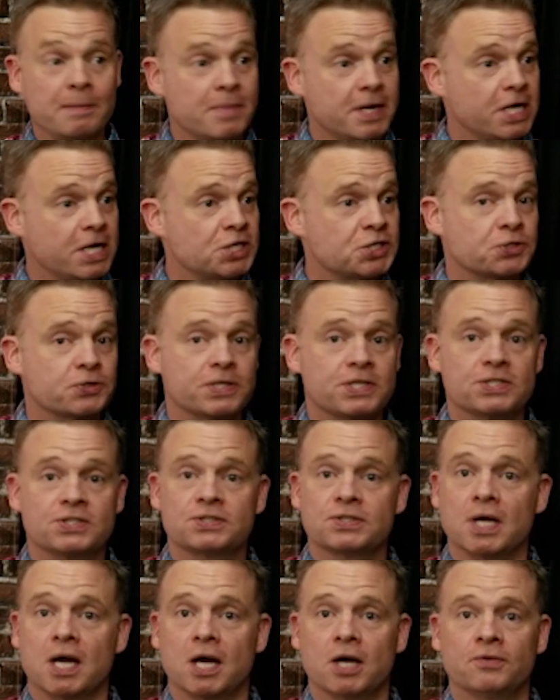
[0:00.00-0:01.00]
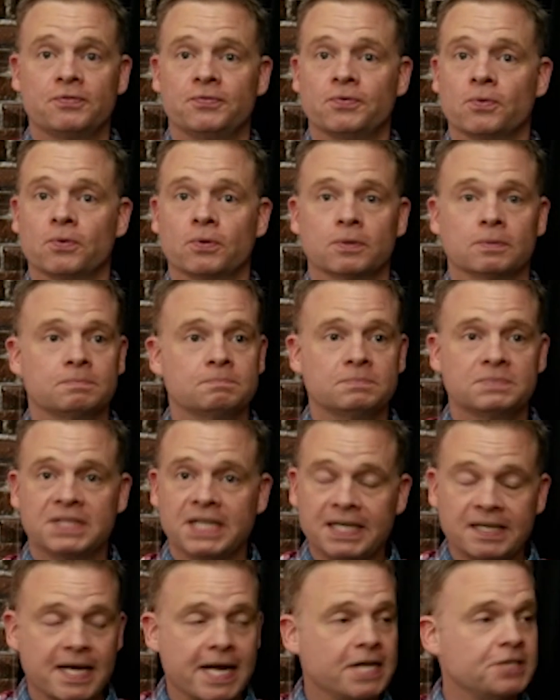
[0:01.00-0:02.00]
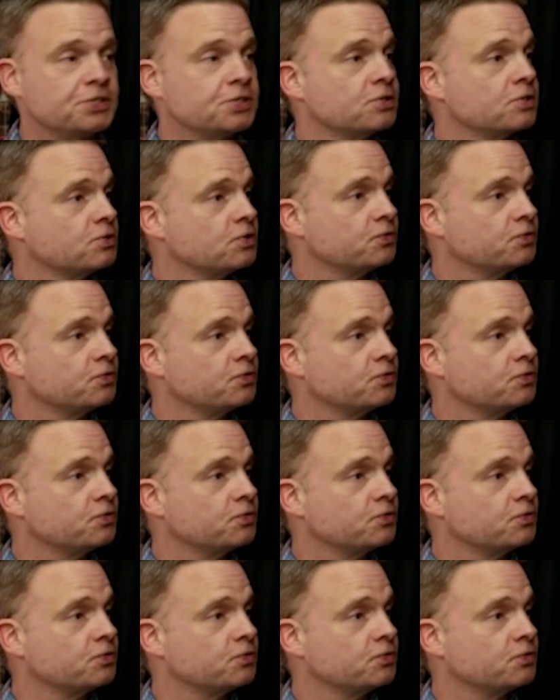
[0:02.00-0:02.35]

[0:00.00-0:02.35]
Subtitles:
ministries for teenagers,